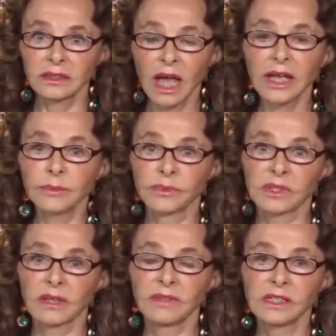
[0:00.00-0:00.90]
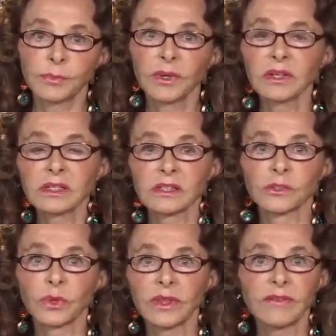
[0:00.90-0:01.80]
types of
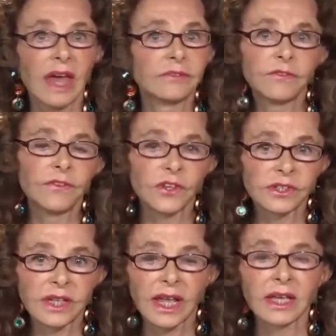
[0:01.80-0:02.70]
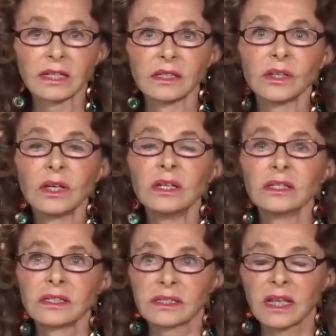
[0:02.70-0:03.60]
experiences where they've had firsthand
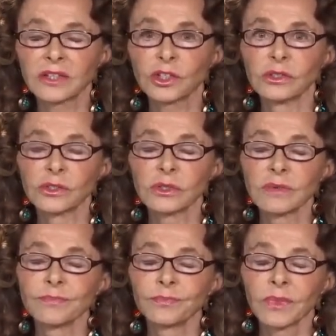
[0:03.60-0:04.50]
discussions